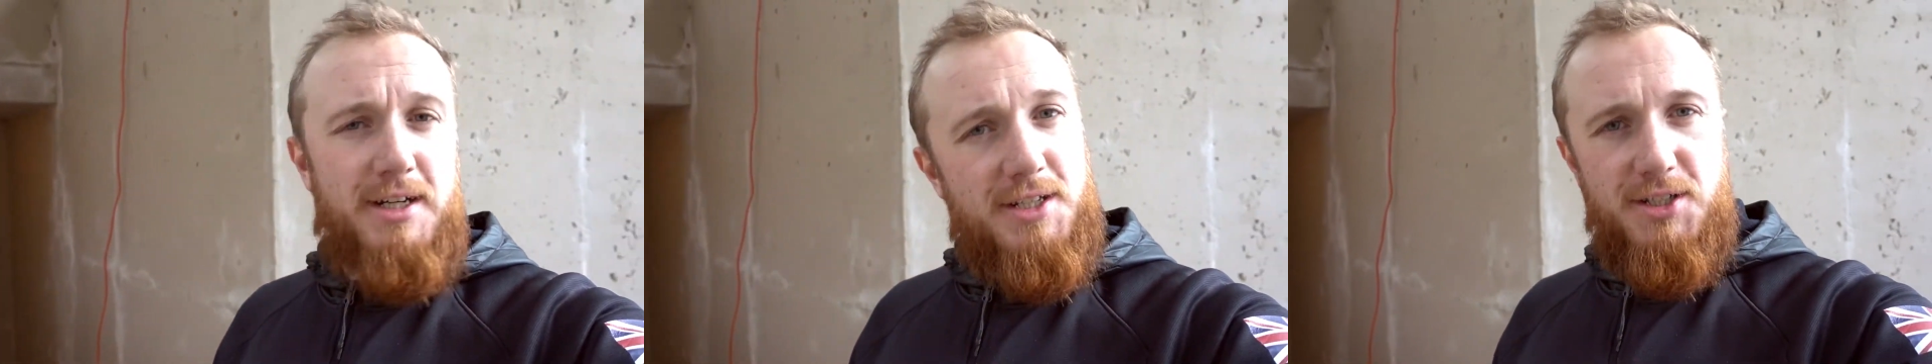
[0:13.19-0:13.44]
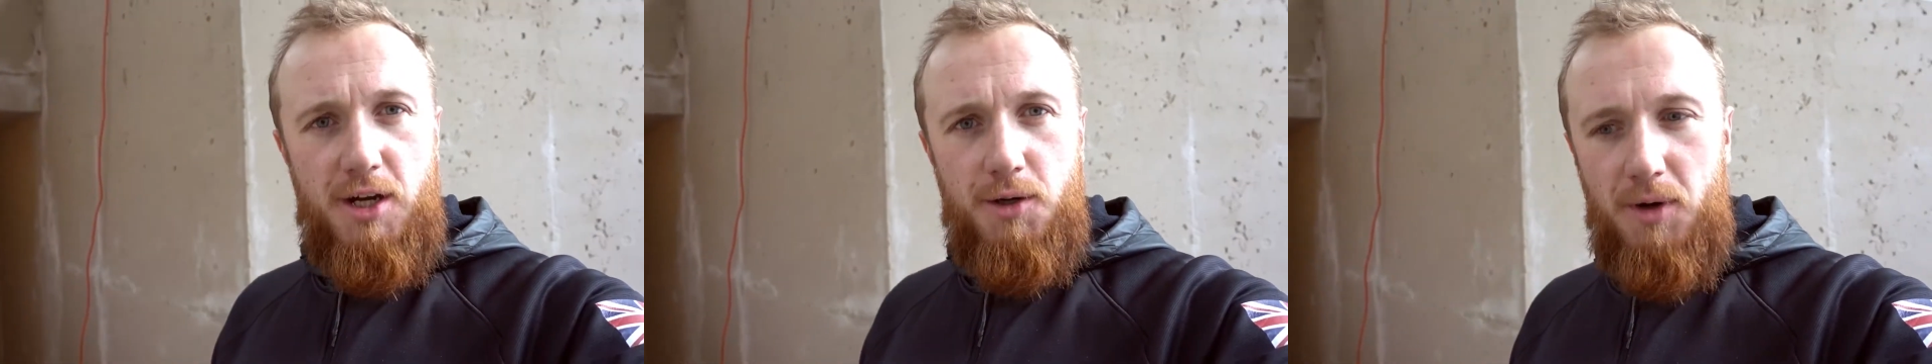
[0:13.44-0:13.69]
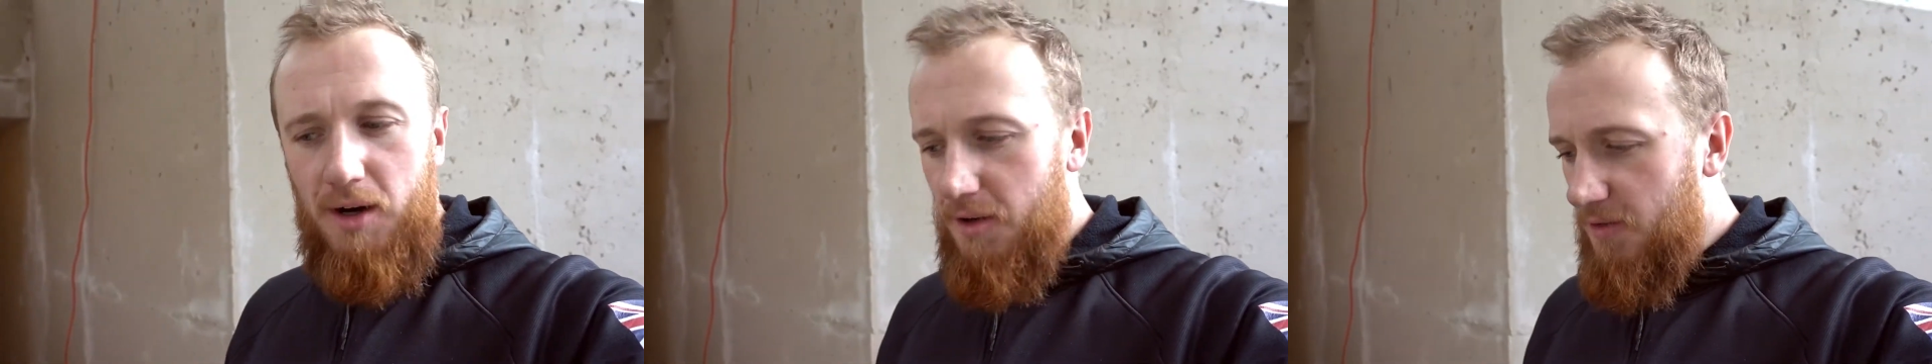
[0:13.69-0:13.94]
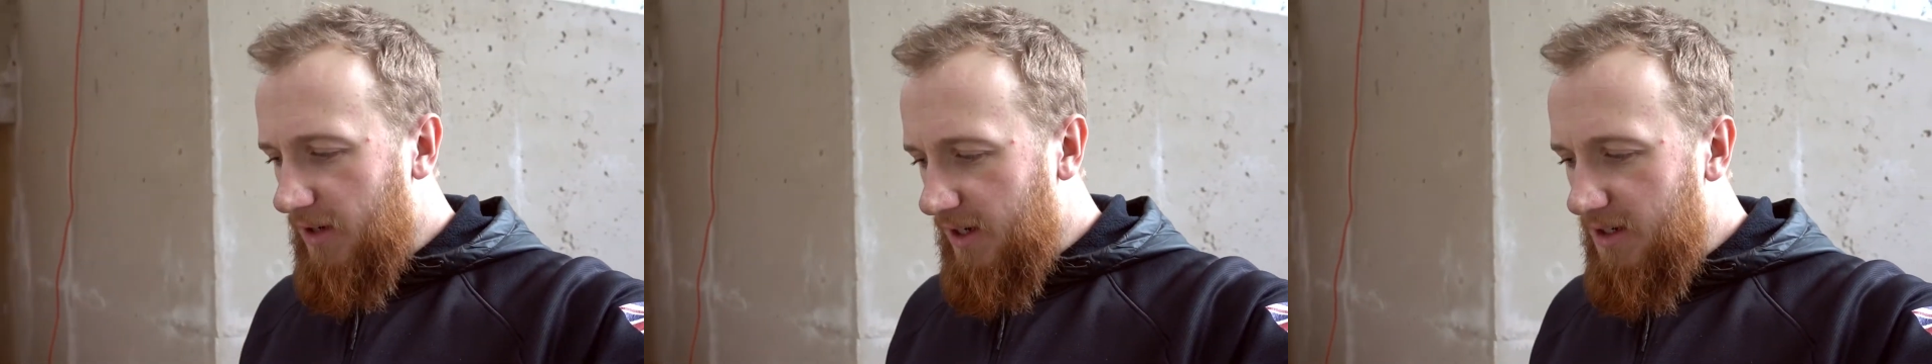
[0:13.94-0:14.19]
So I
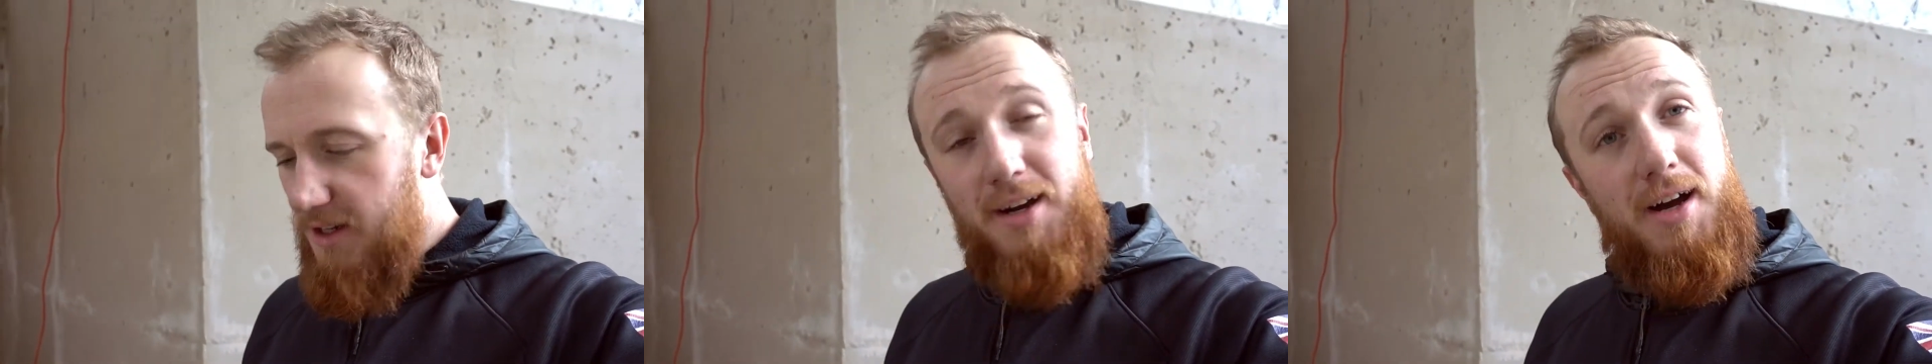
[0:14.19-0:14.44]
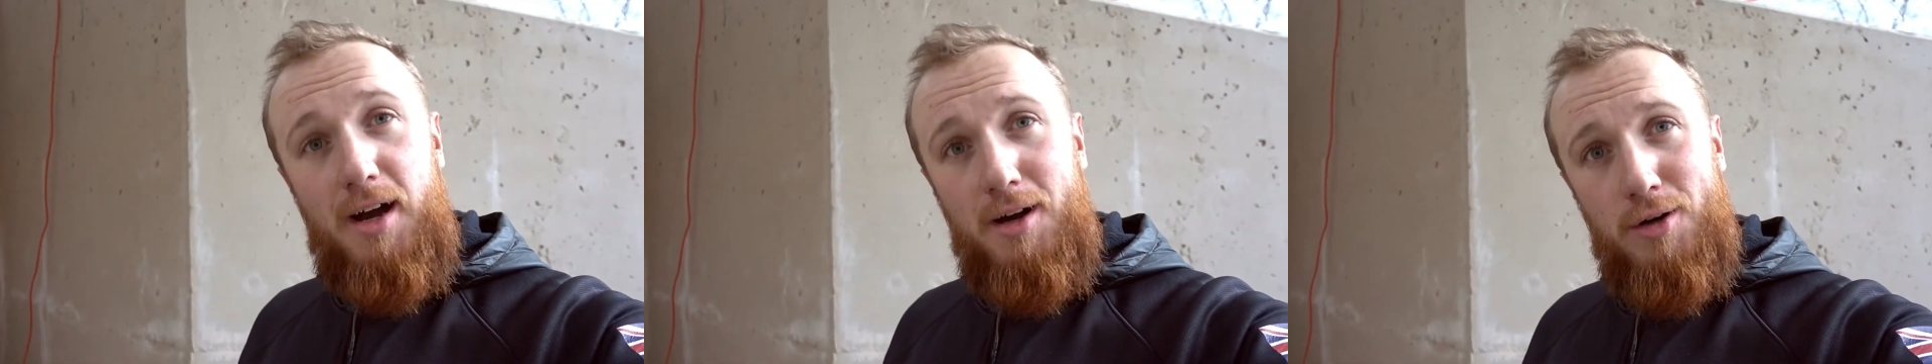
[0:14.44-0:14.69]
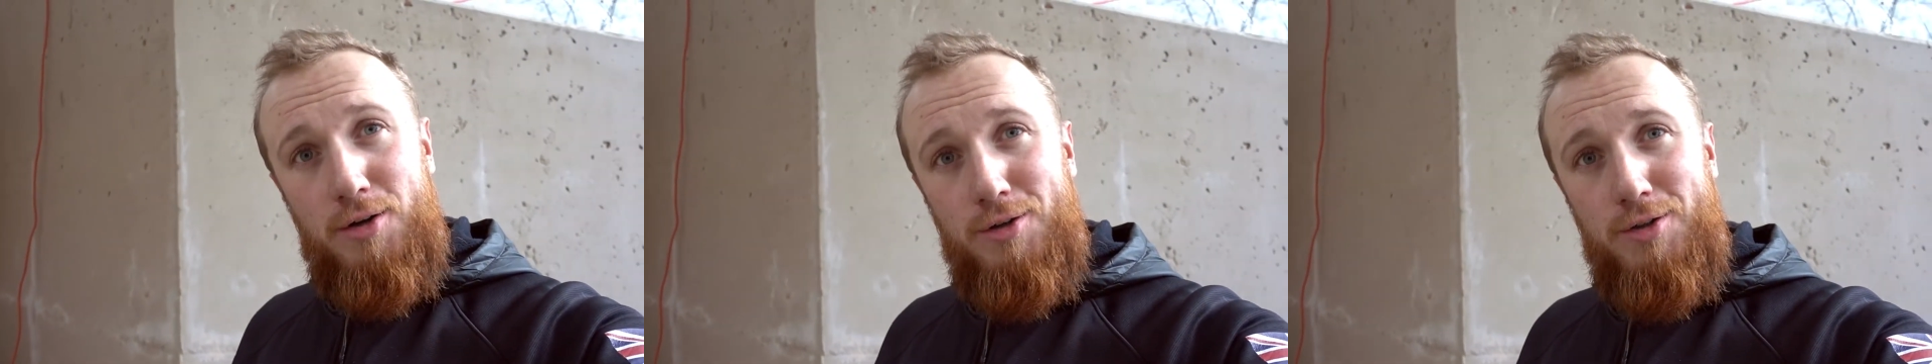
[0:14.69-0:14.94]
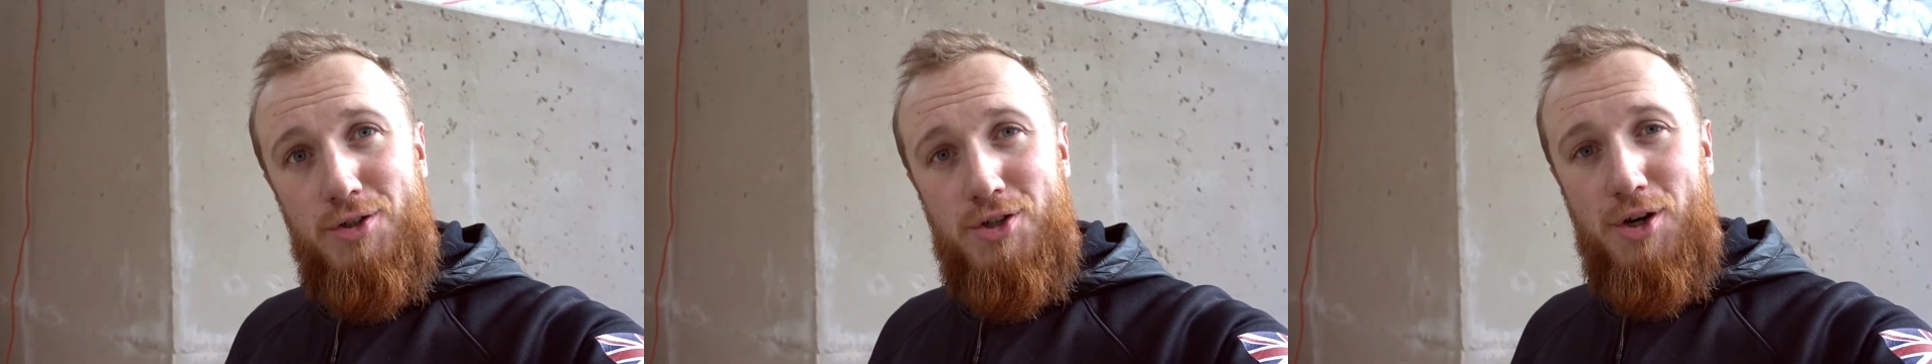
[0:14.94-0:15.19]
figured I
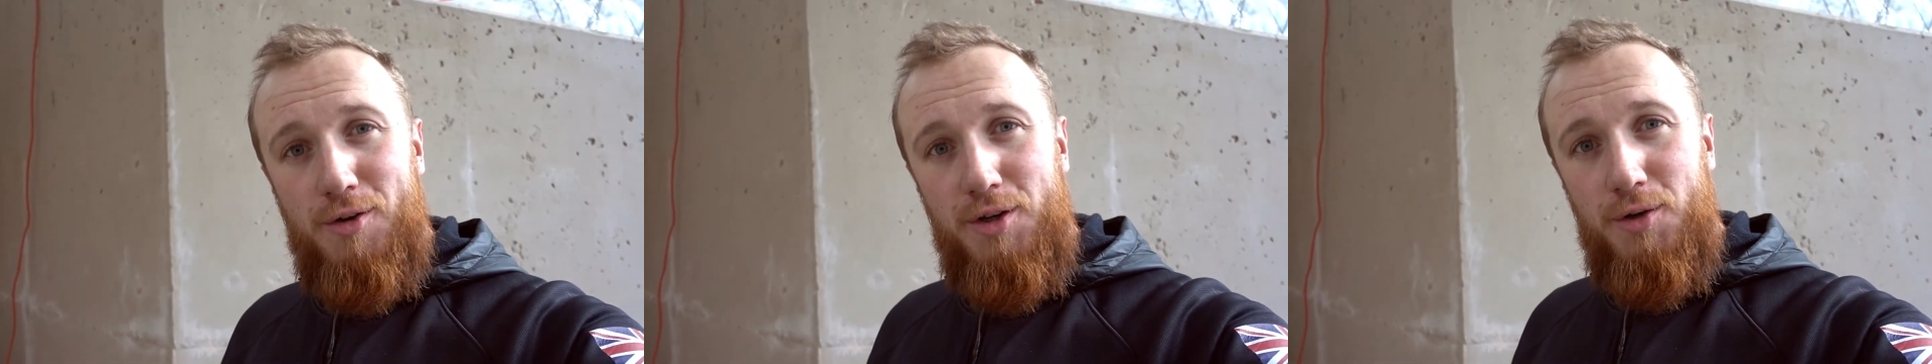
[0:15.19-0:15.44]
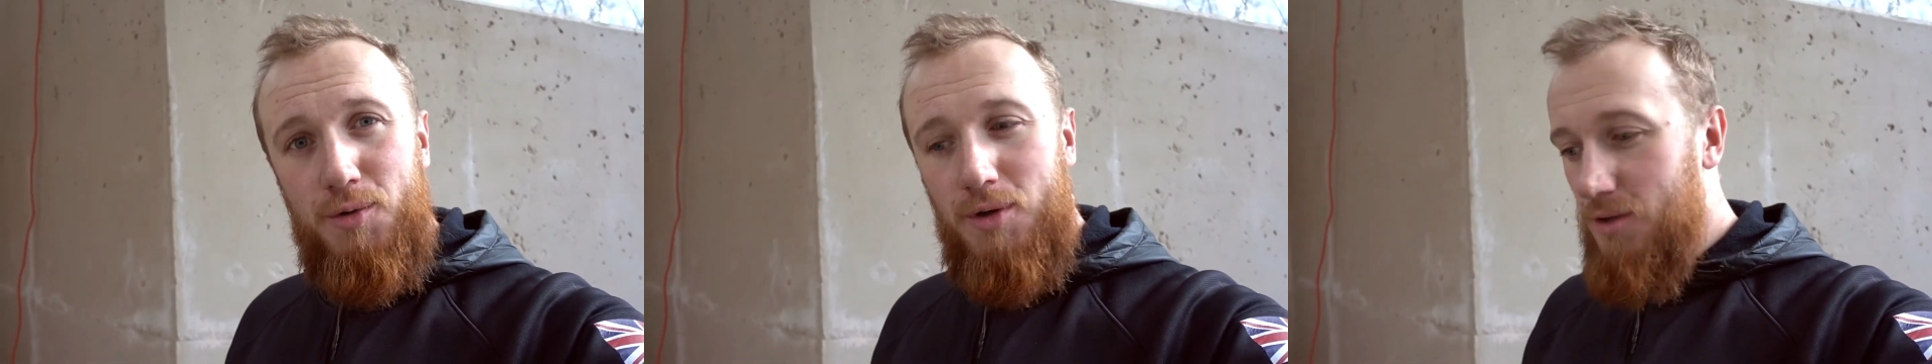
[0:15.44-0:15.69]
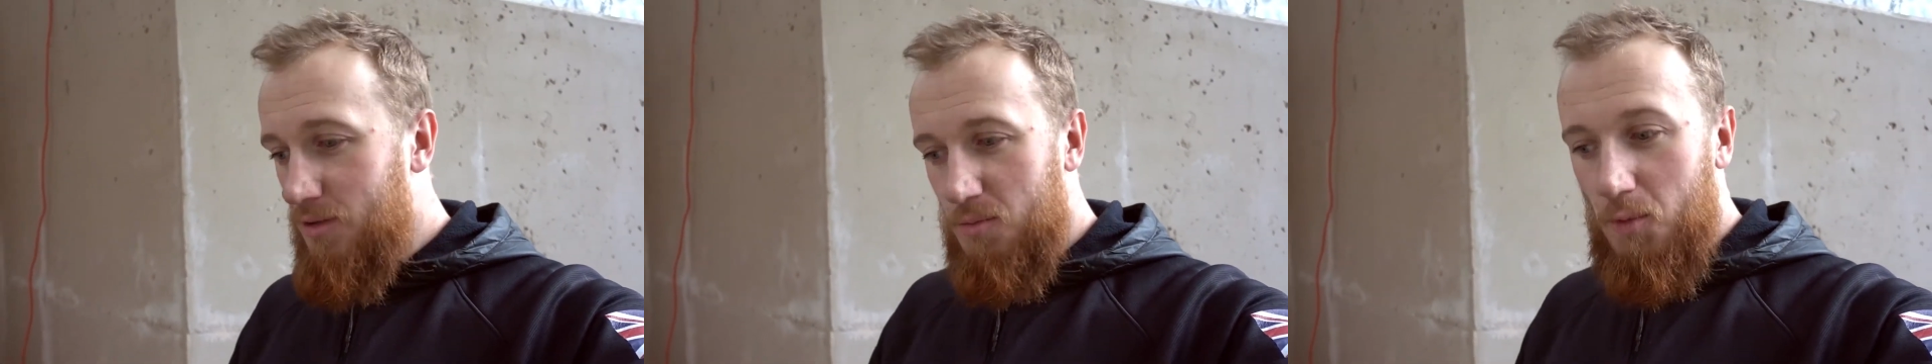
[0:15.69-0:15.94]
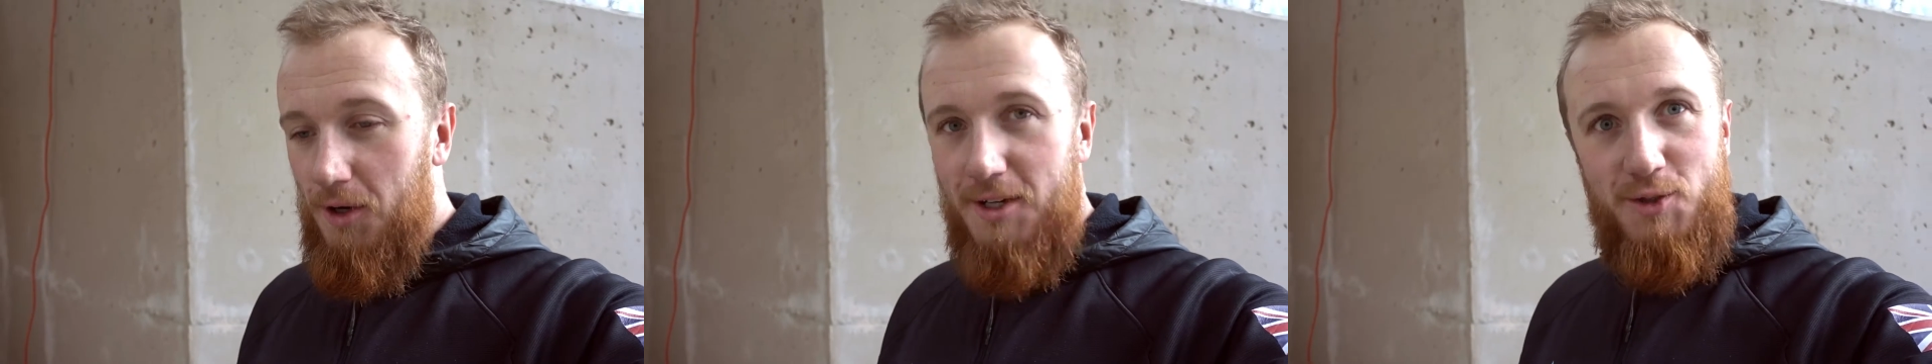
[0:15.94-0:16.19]
would show you
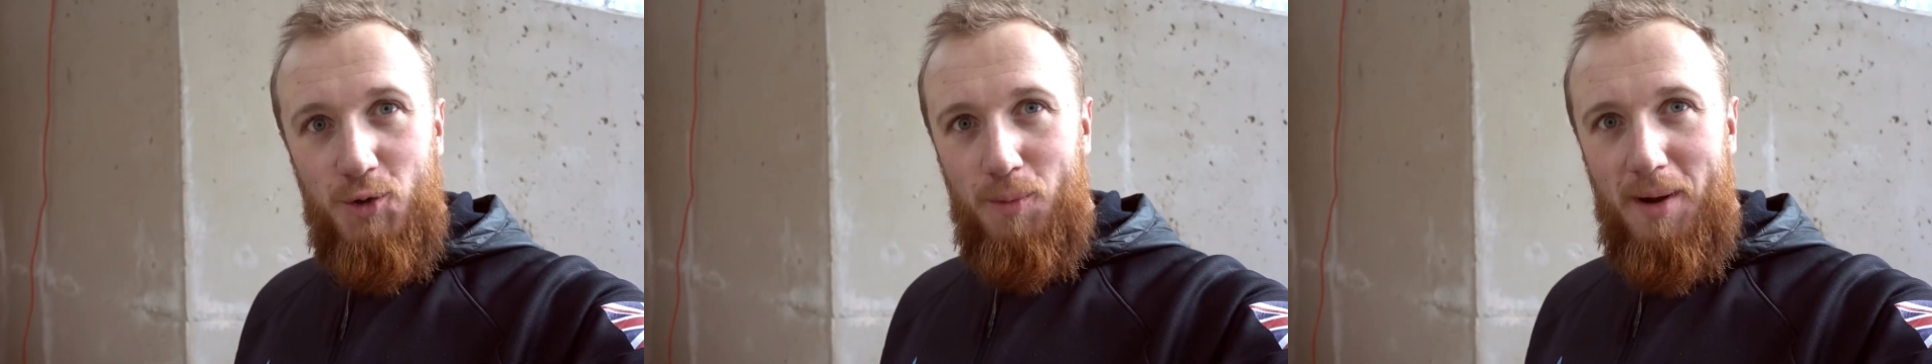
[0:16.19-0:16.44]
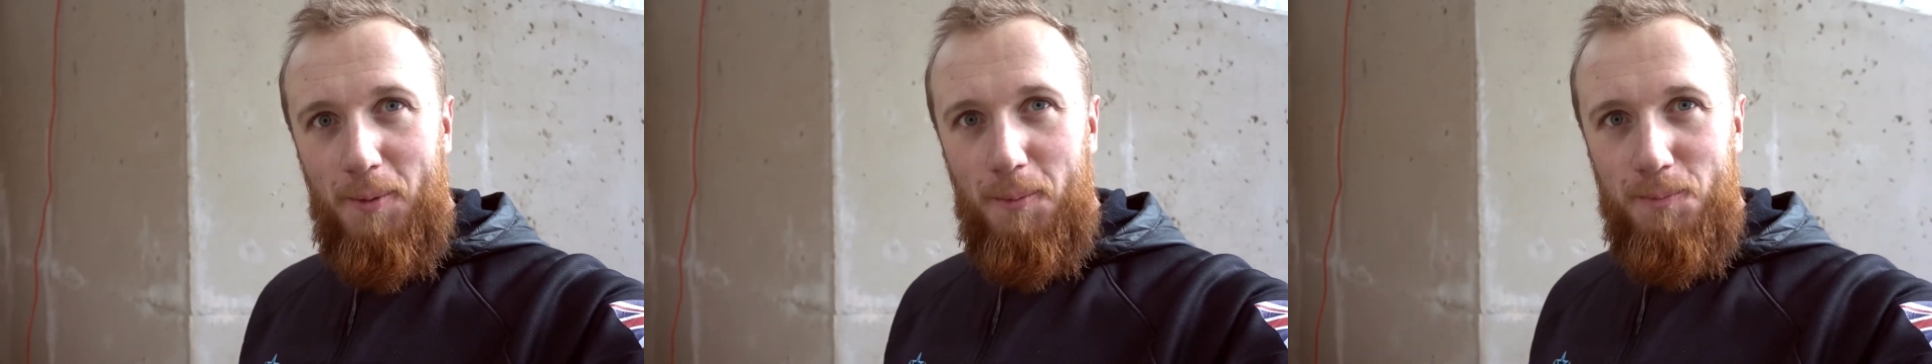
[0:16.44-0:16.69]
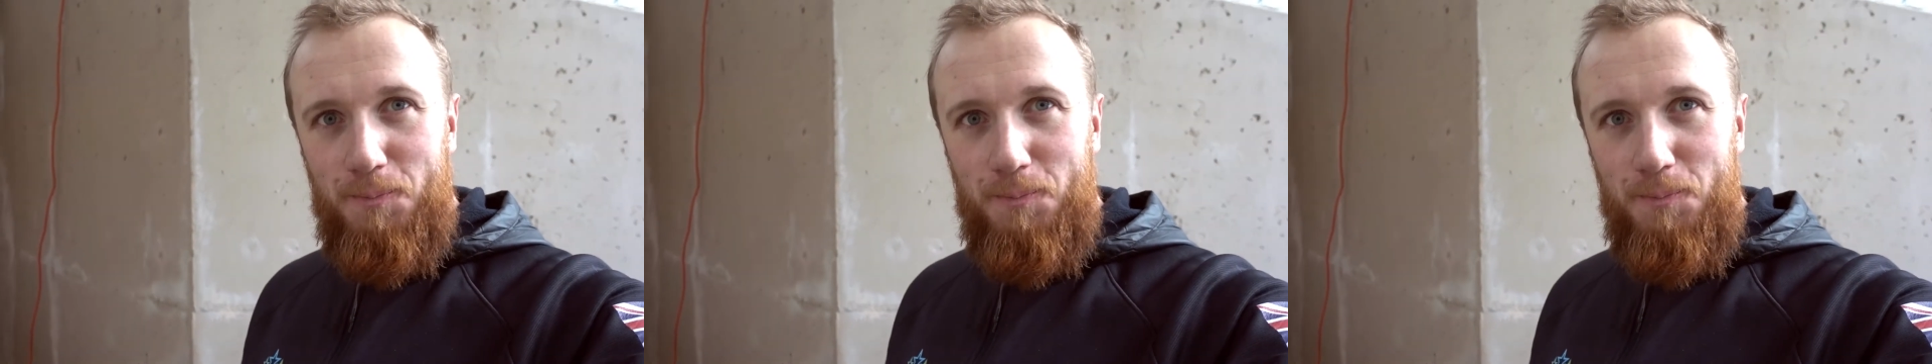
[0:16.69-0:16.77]
what it's all about.